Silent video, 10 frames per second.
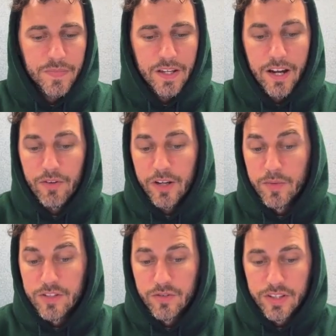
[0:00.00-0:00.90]
I
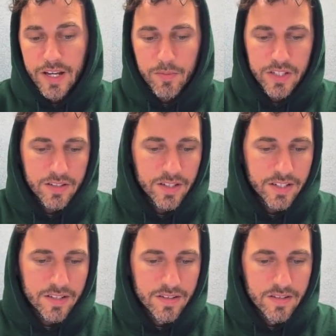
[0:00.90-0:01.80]
recommend doing that
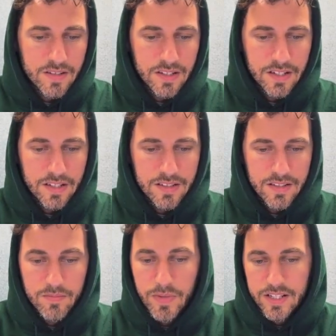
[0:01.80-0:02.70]
because
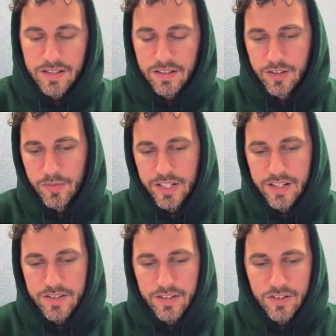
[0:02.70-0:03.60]
it makes it a little bit
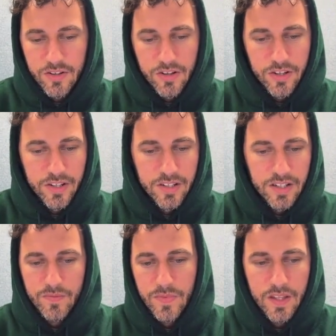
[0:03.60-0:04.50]
easier
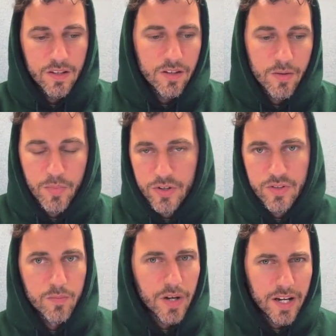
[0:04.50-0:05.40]
on the
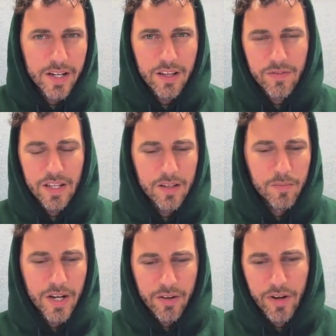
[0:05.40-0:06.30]
person buying. If they
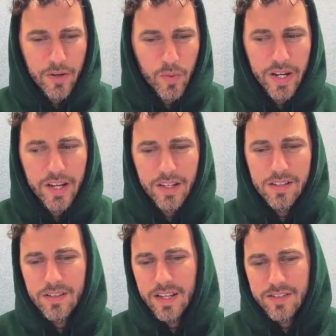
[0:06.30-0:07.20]
didn't buy right
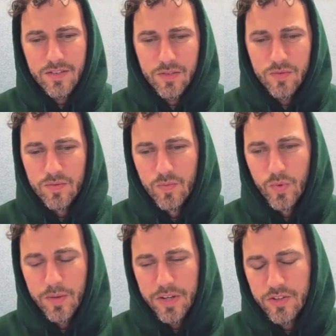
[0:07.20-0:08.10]
away, yes, you
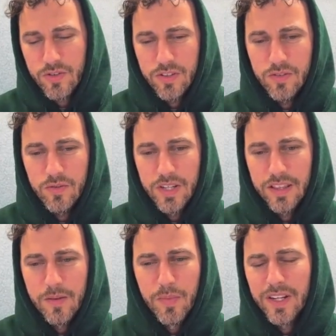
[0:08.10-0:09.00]
want to make sure that you
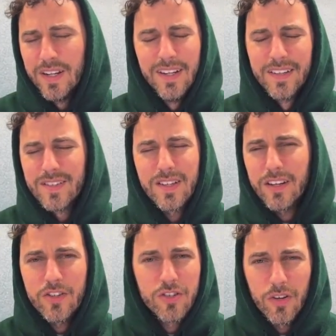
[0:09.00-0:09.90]
get them. But
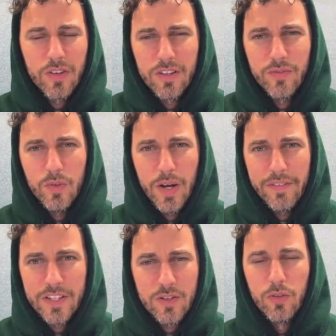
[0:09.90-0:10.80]
studies show that if you
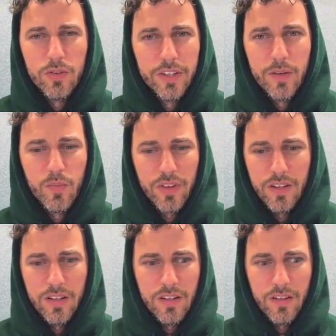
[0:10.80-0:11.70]
haven't sold them
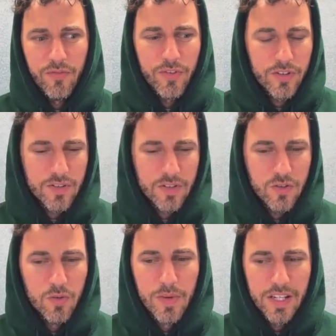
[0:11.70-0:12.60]
within the first
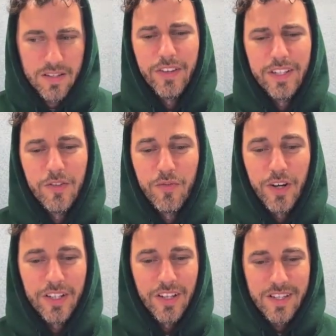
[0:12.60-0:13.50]
2 minutes, then you've
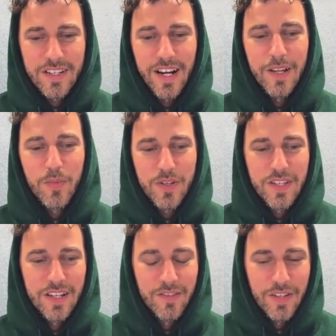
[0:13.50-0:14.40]
already lost
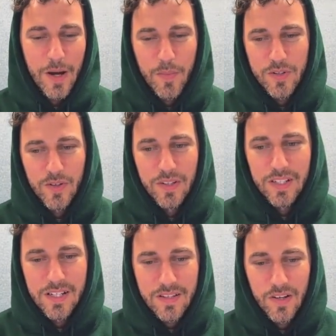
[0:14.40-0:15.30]
90% of the
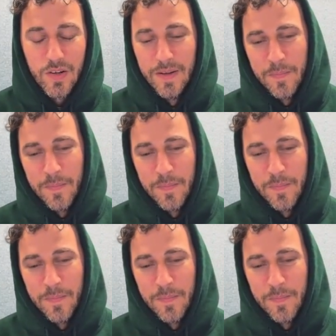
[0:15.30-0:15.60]
opportunity. So